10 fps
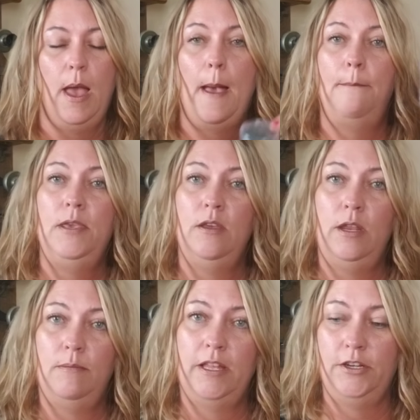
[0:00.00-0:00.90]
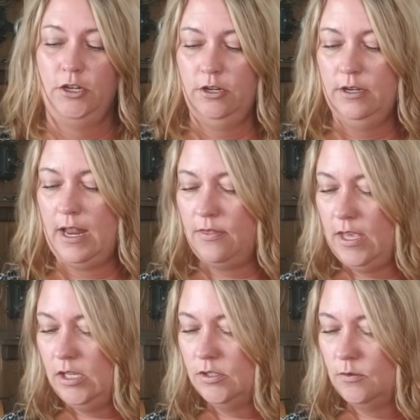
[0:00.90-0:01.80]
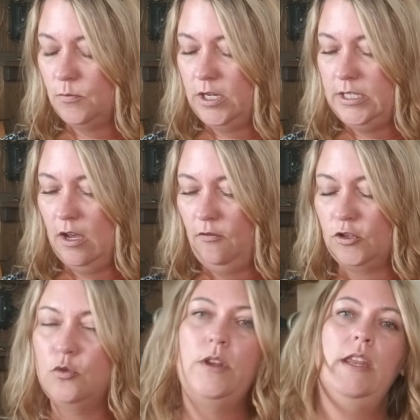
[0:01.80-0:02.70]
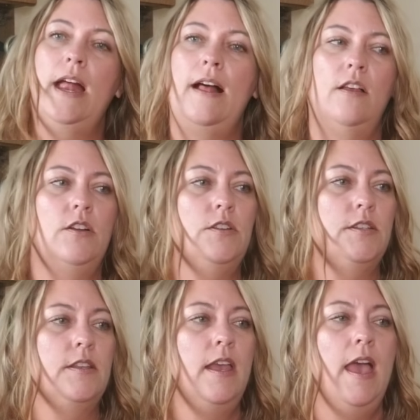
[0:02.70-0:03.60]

A beauty blender. Now these retail for $20.